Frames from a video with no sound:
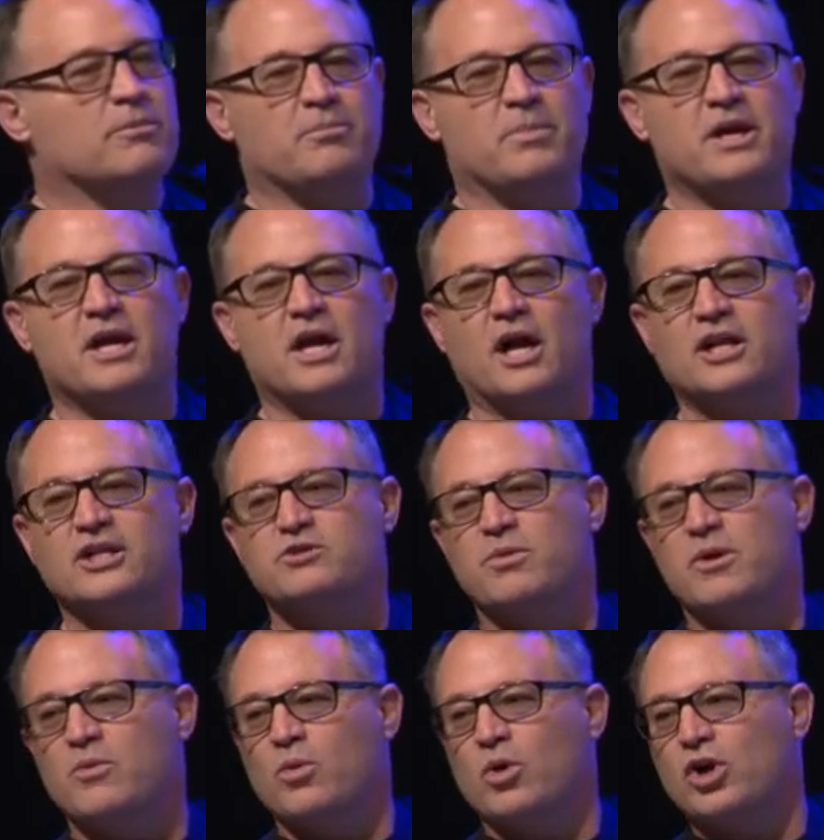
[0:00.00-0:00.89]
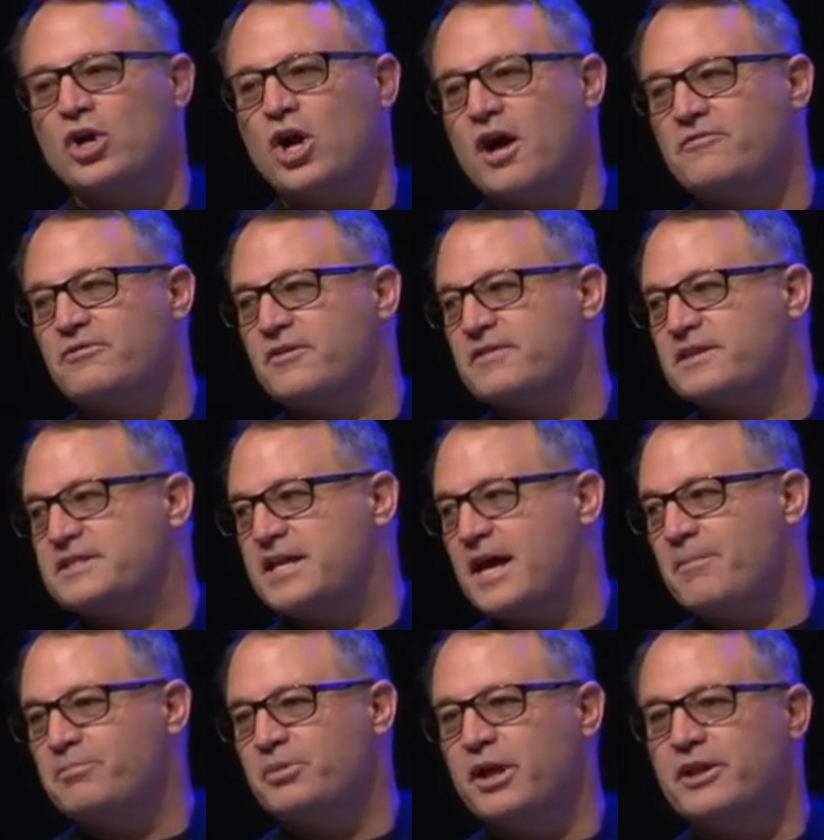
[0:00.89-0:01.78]
Because we work off of a
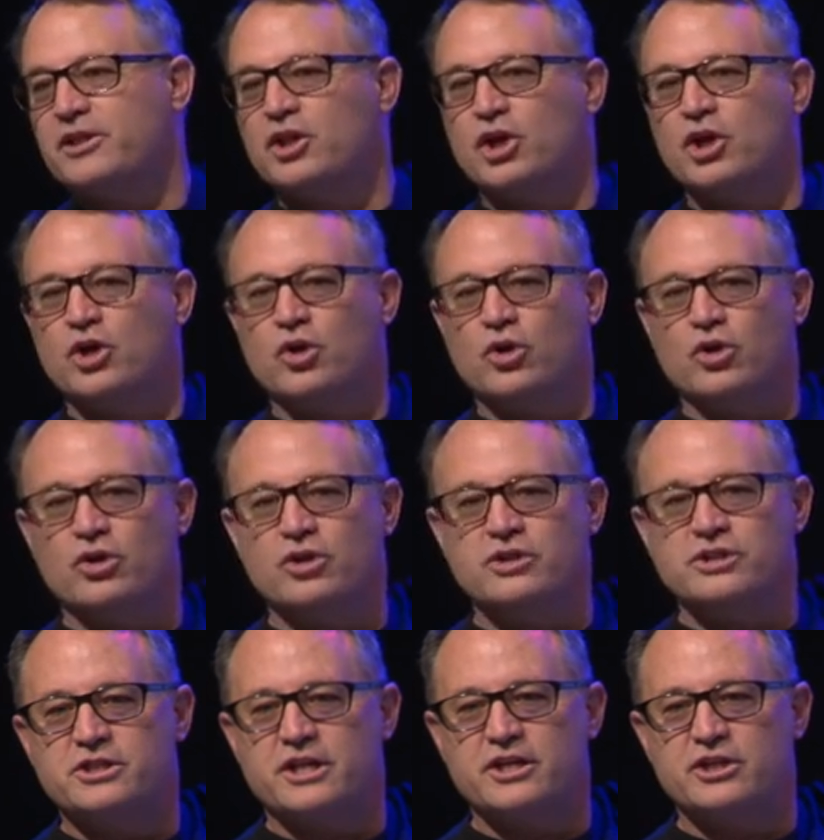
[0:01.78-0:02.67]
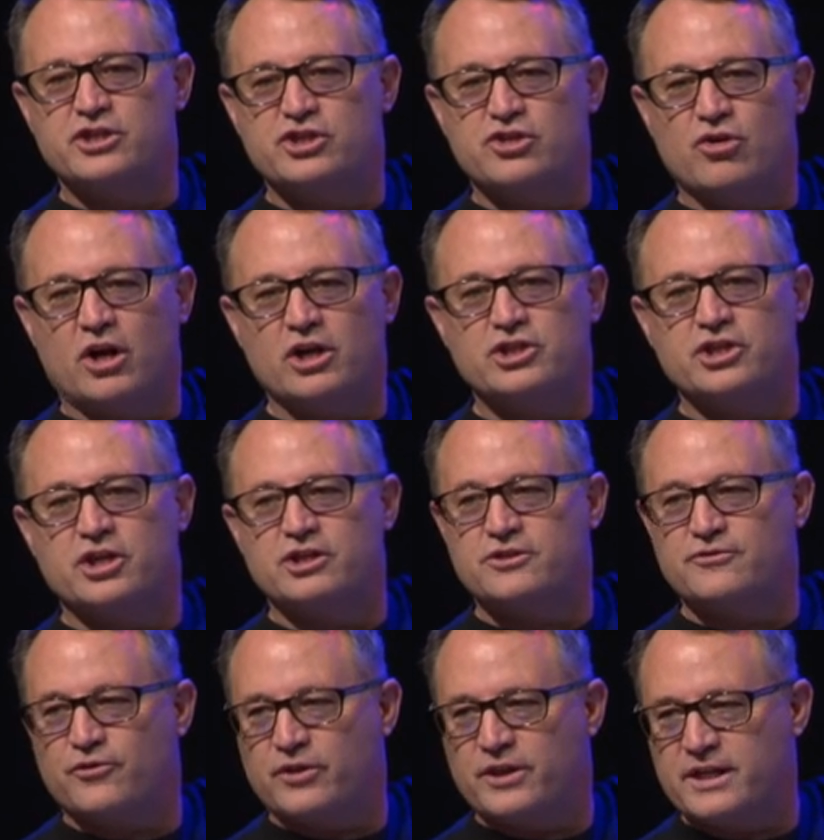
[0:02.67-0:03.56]
template, the girls'
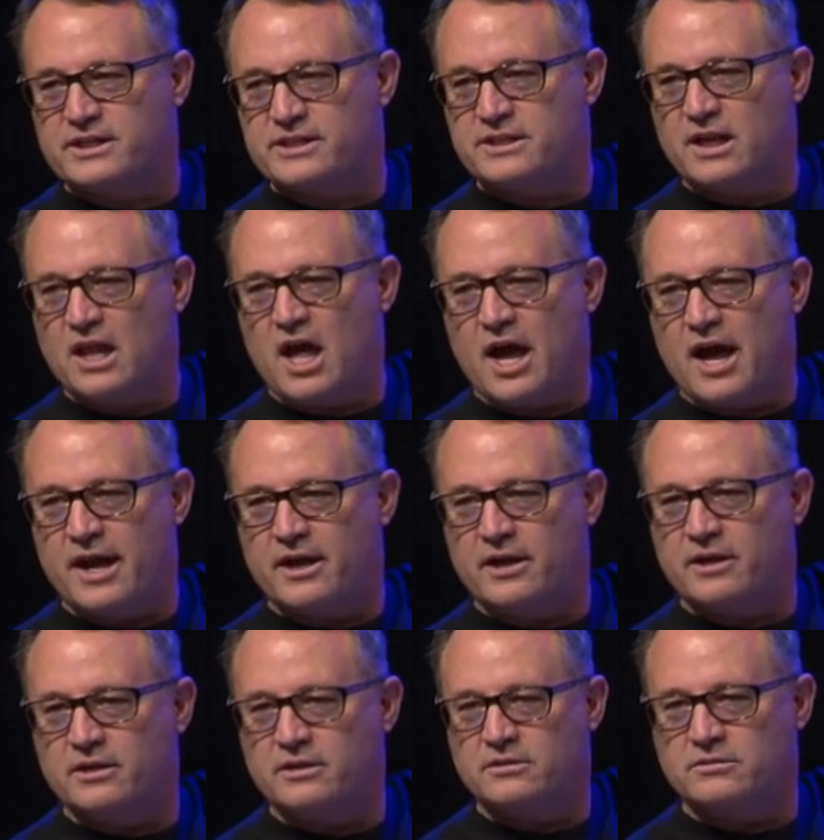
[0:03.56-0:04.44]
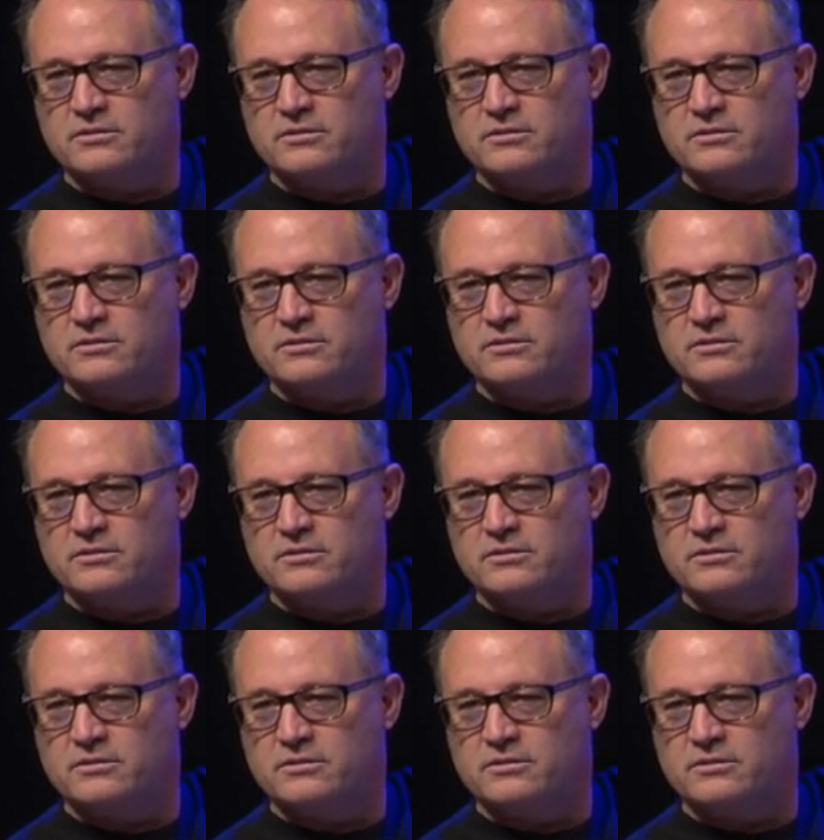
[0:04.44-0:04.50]
instructions for this slide,